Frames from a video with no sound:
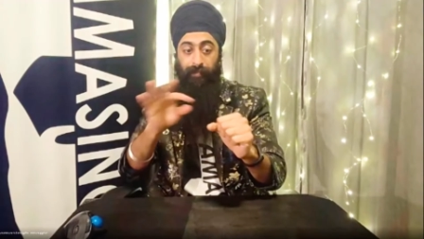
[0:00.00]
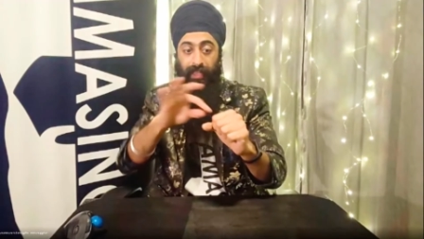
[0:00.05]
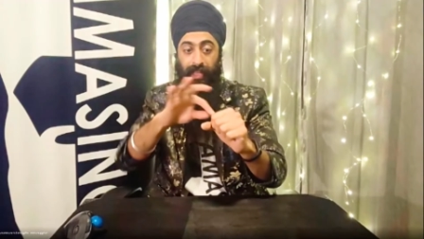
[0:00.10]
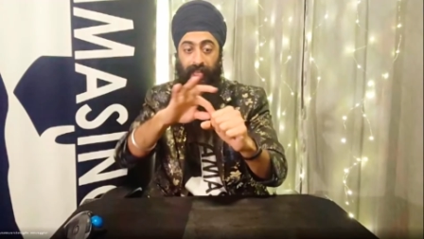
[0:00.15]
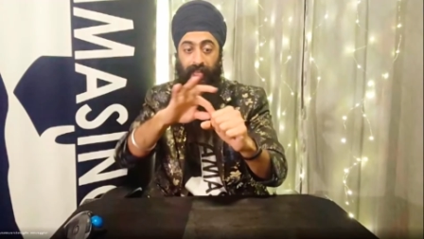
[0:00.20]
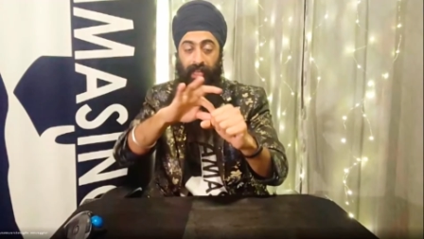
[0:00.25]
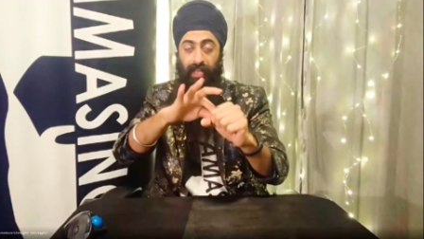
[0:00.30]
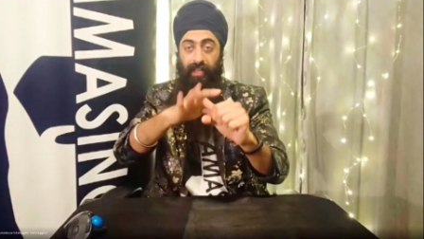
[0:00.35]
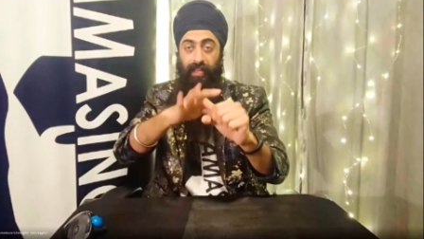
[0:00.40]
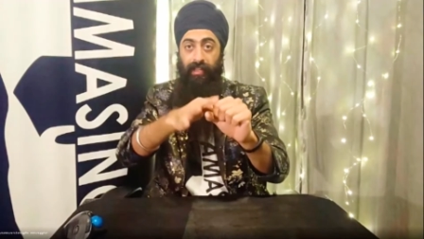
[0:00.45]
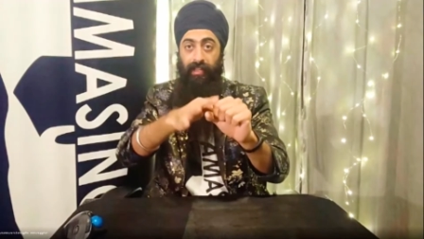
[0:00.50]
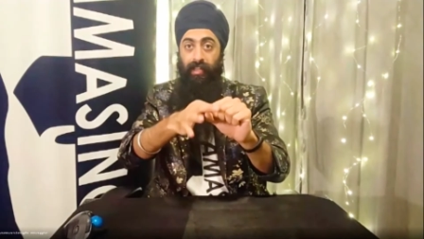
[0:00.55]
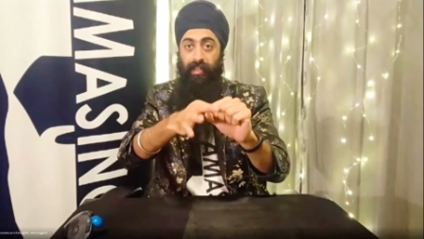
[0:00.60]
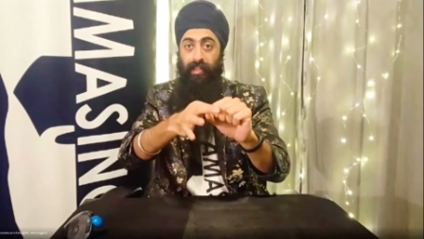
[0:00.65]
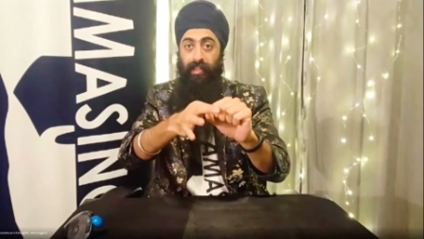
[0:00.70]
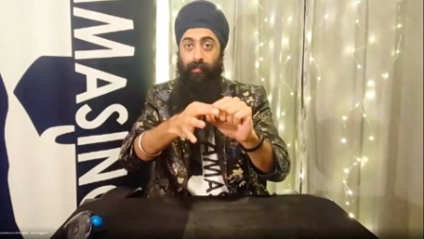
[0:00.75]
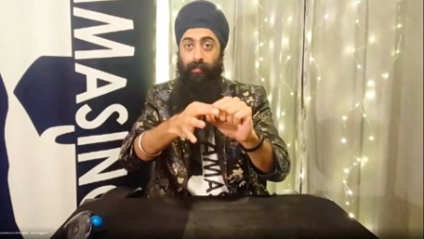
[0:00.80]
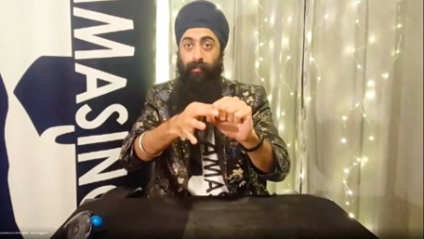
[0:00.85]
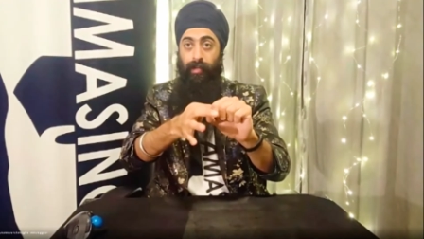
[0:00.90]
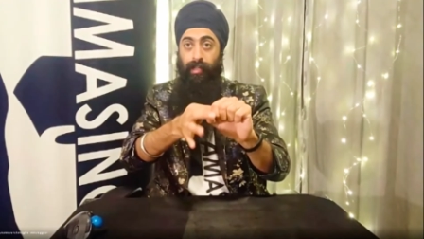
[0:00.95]
hand,
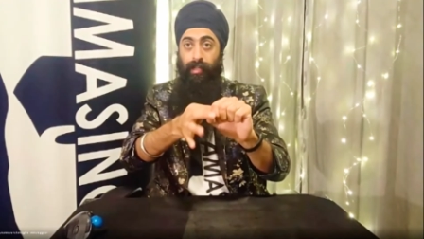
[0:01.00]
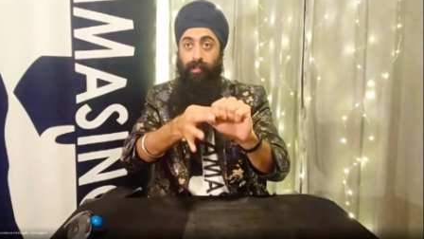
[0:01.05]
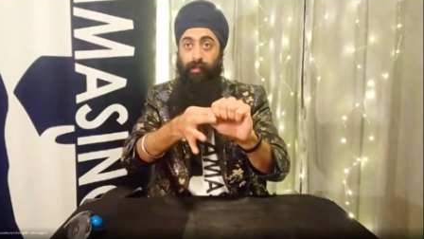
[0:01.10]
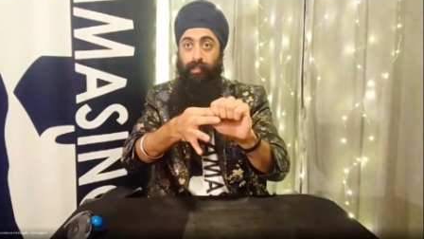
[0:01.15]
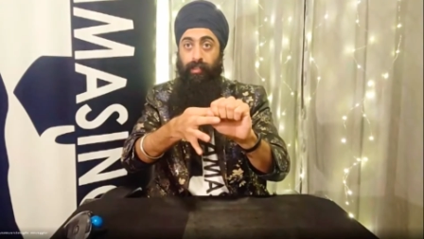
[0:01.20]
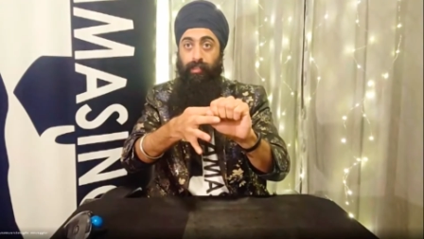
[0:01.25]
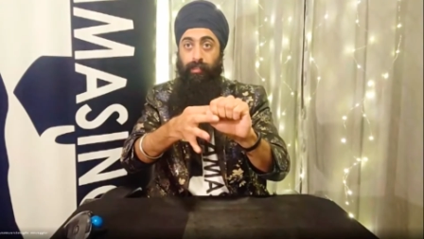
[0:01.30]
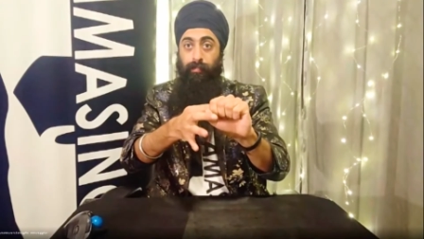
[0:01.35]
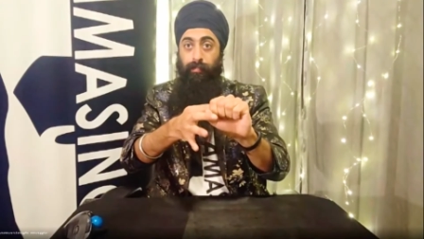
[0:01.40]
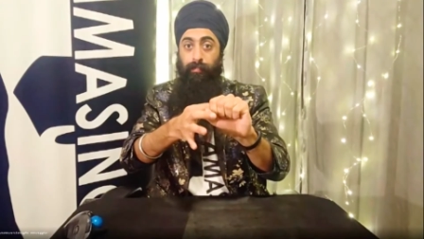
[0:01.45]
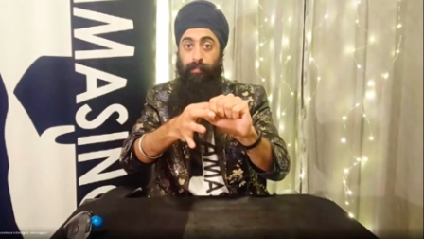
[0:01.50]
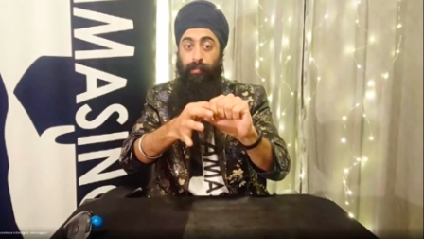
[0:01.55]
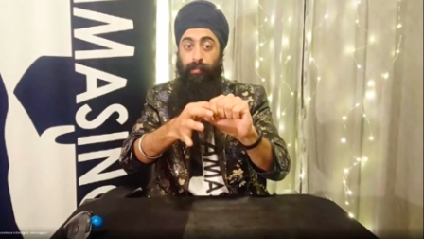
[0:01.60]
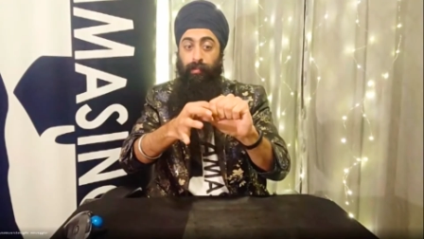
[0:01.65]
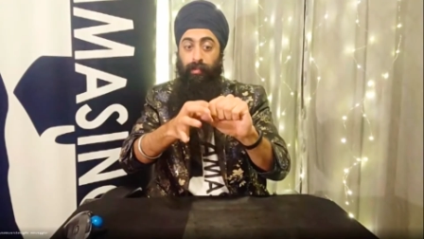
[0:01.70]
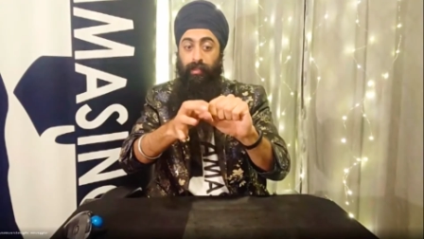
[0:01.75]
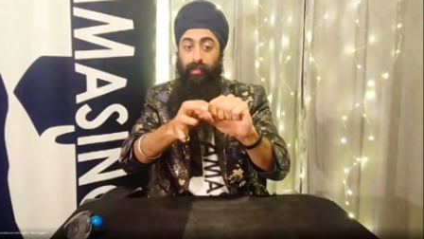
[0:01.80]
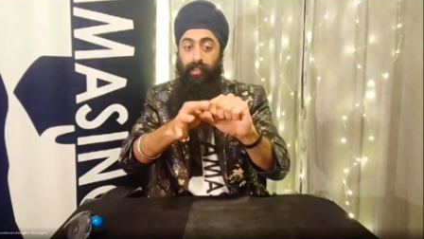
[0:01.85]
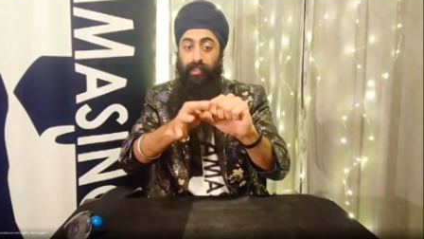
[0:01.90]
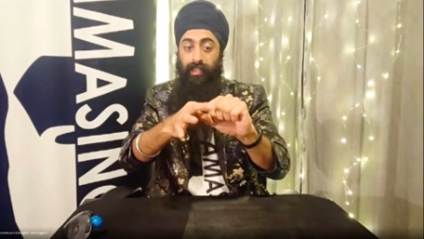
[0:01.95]
we're going to pull